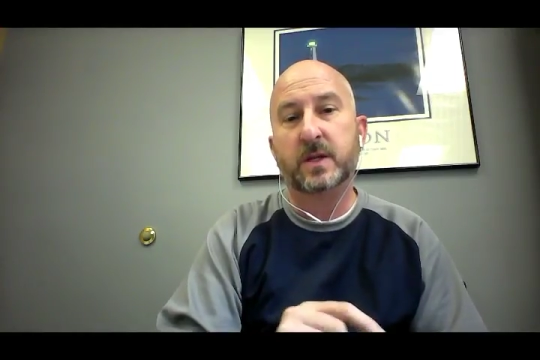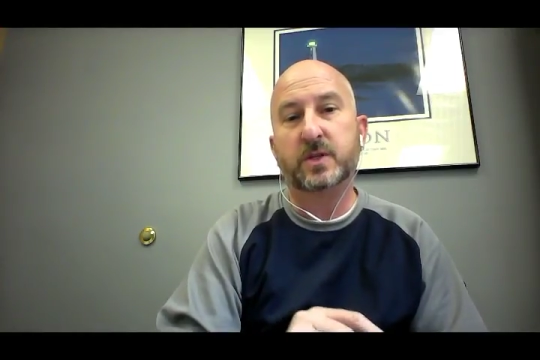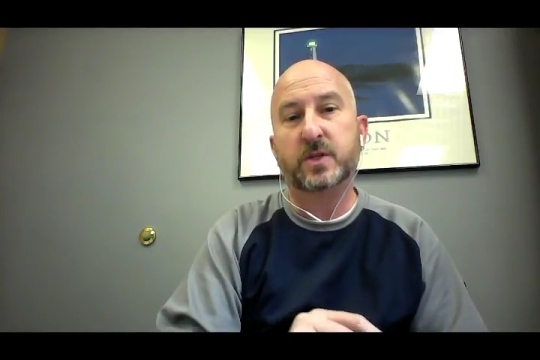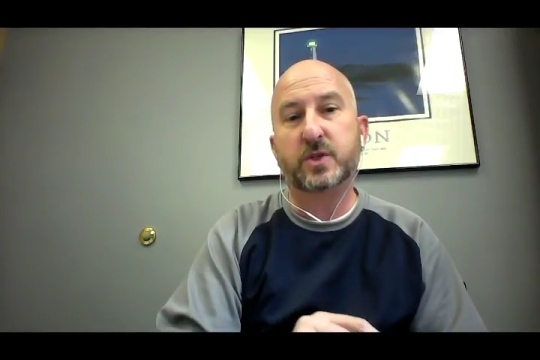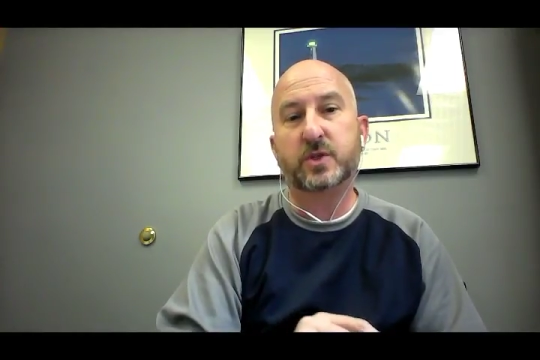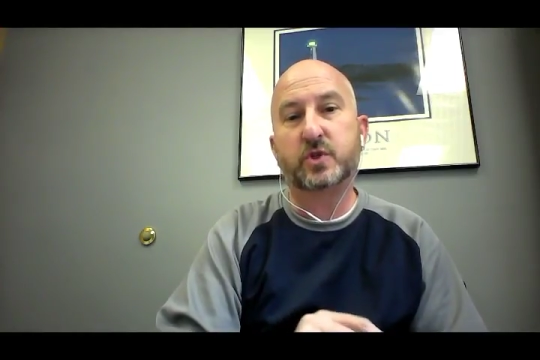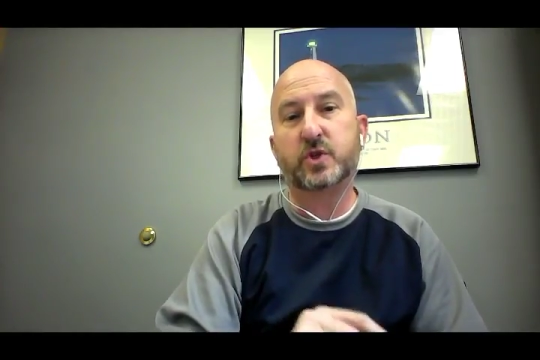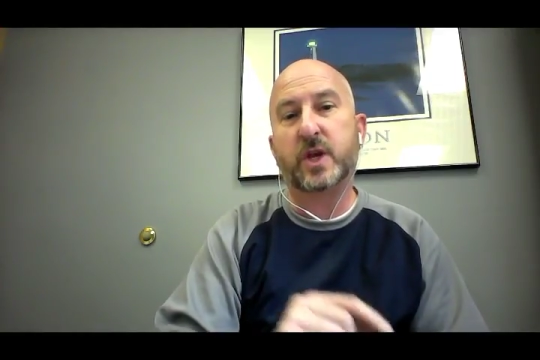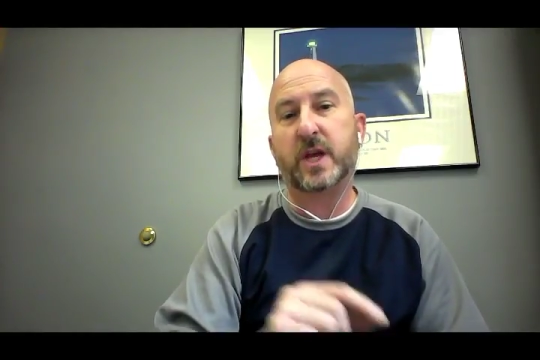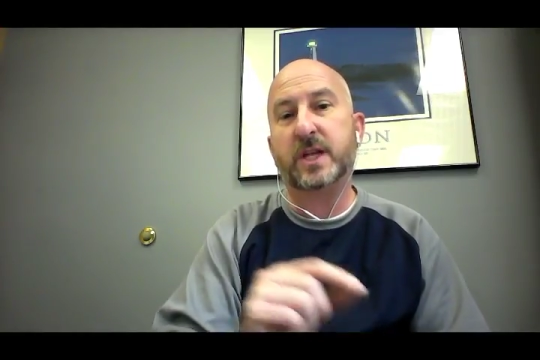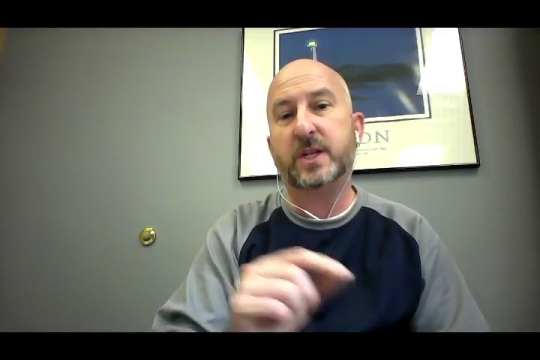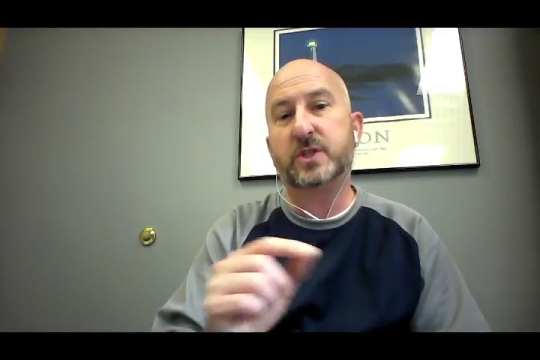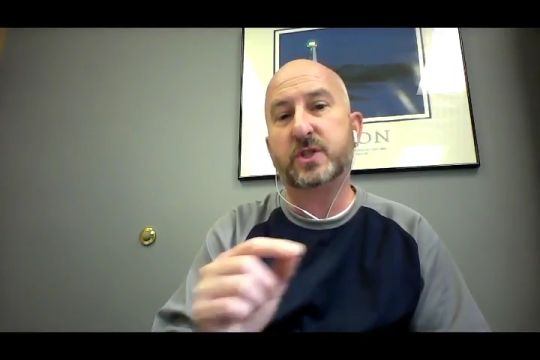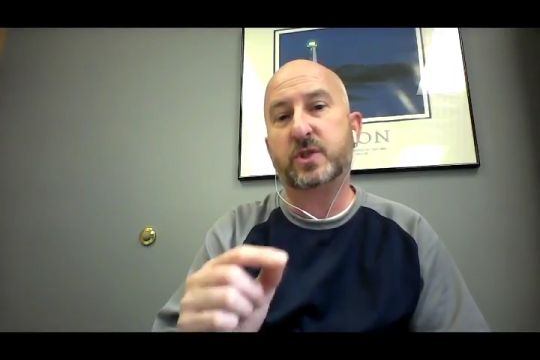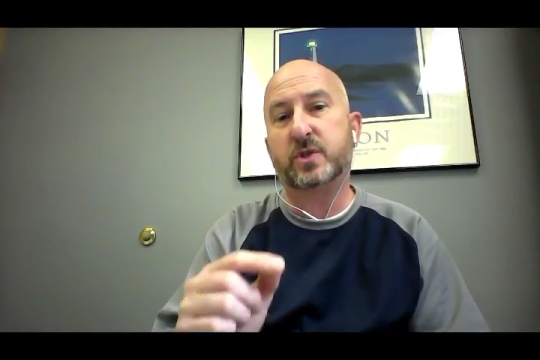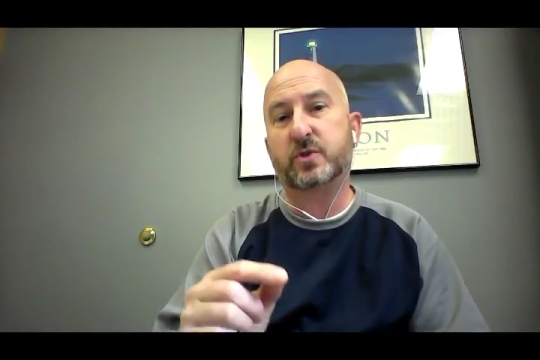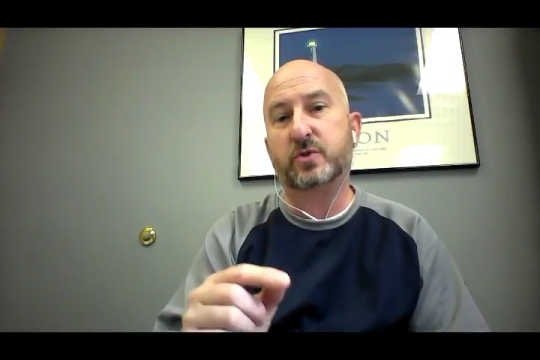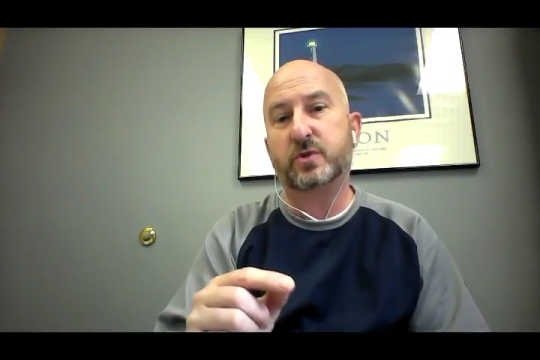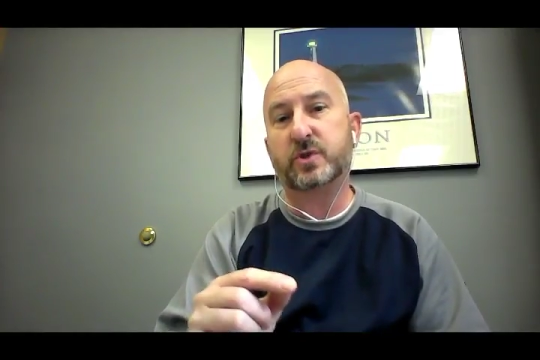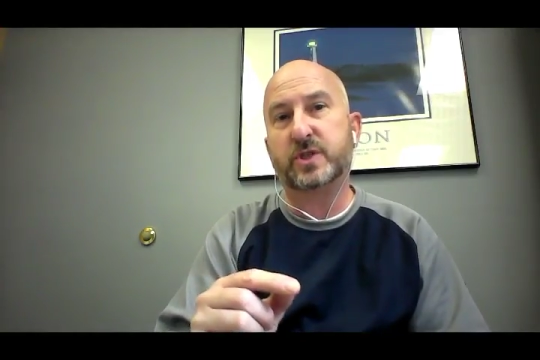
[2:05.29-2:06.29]
to change
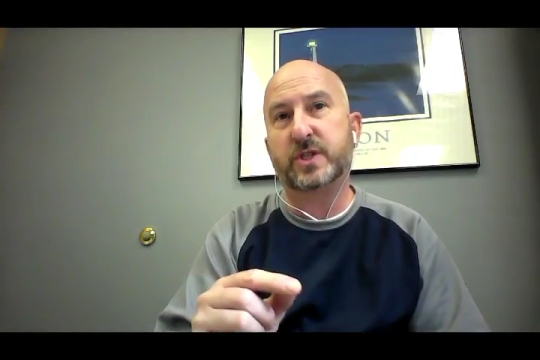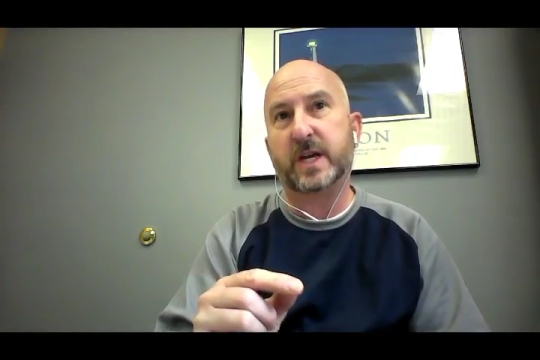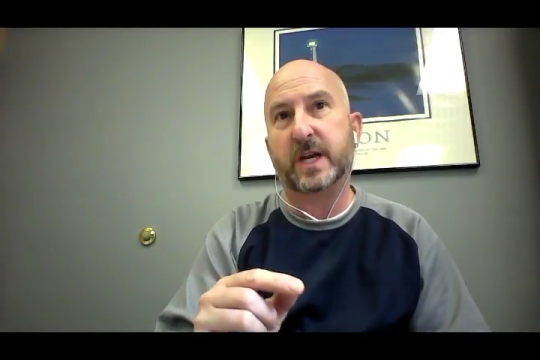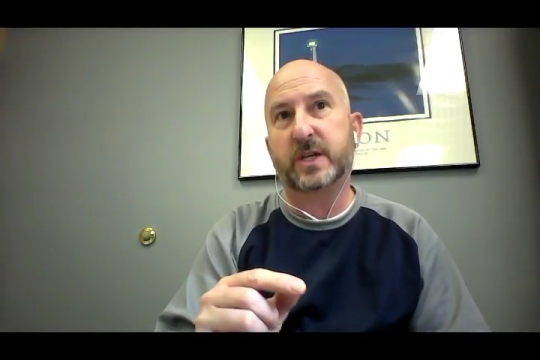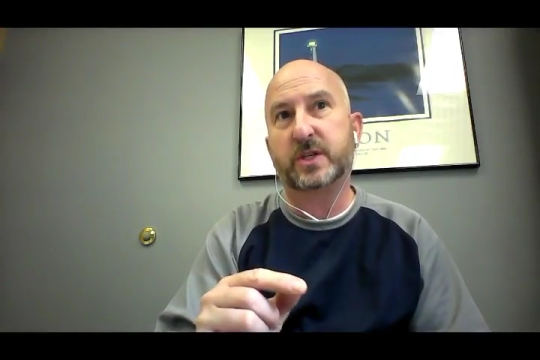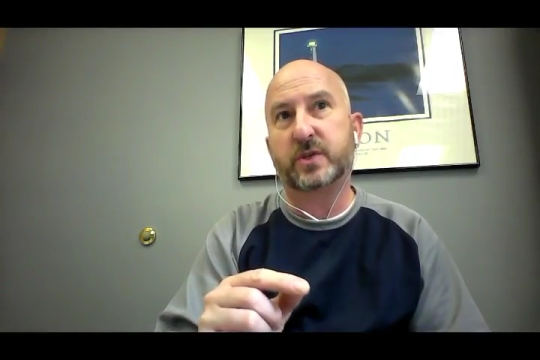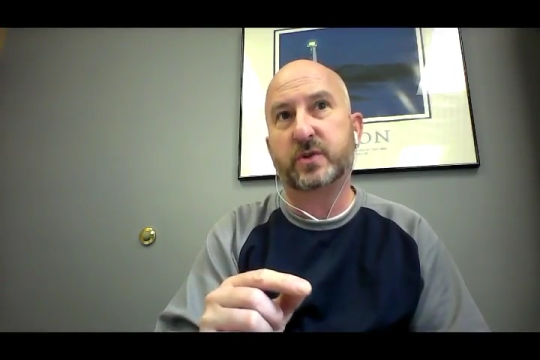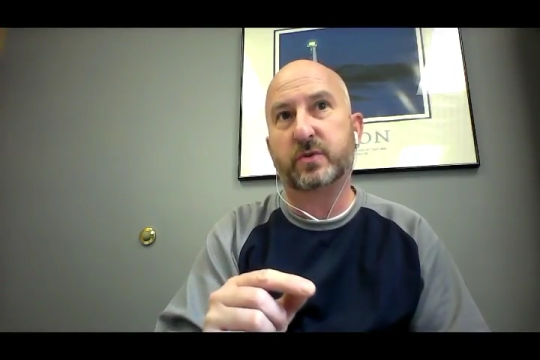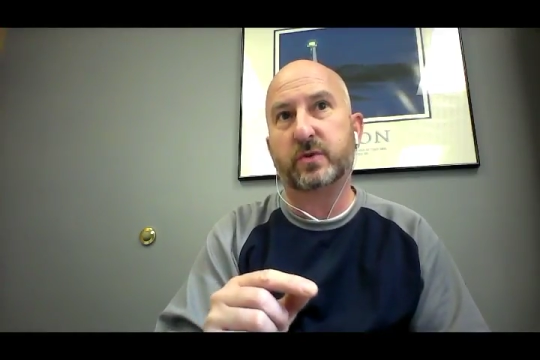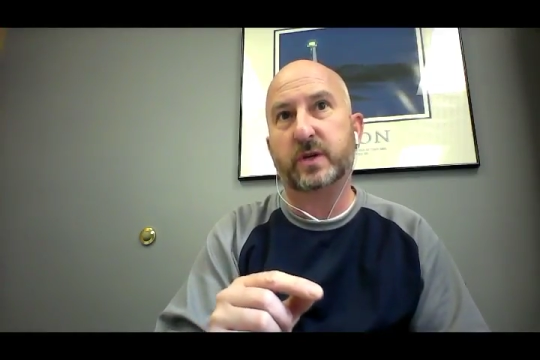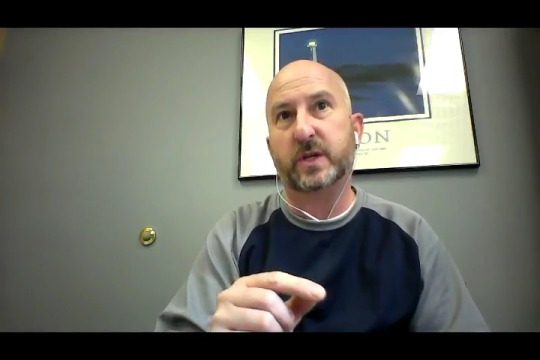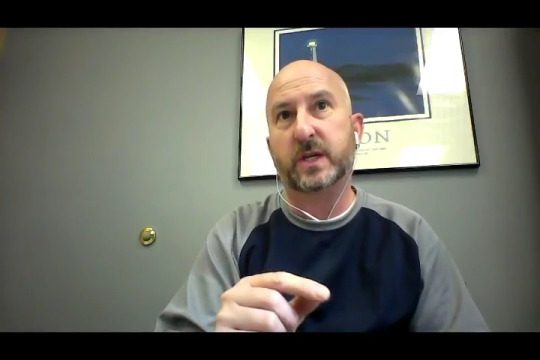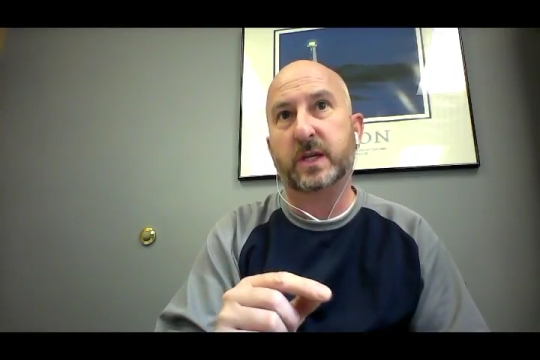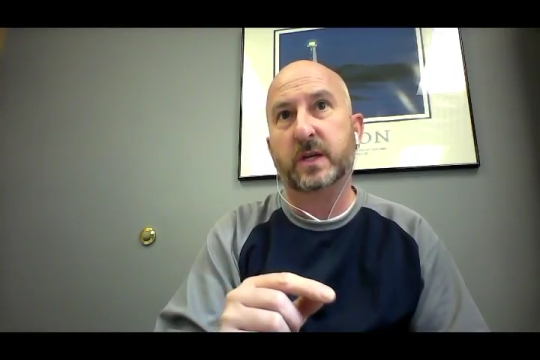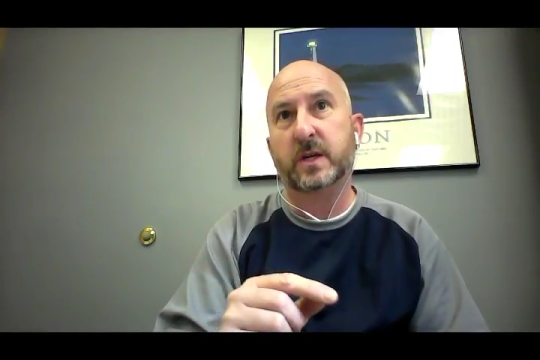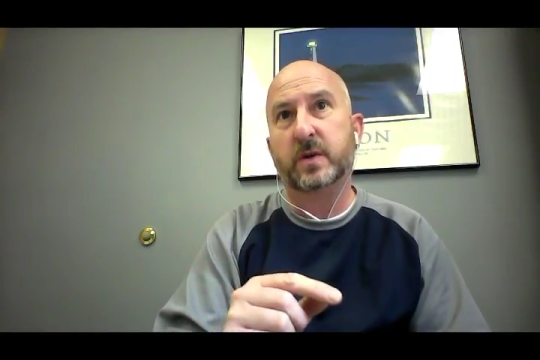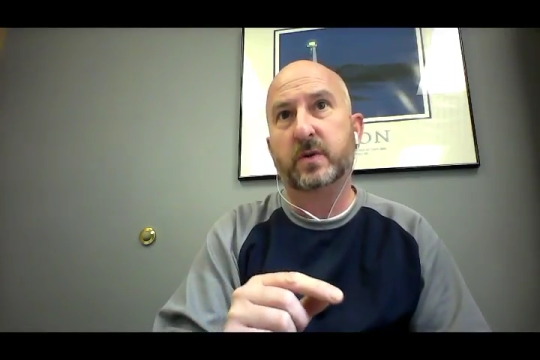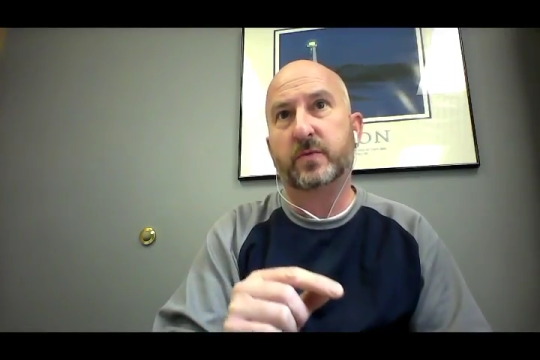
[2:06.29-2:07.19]
the trajectory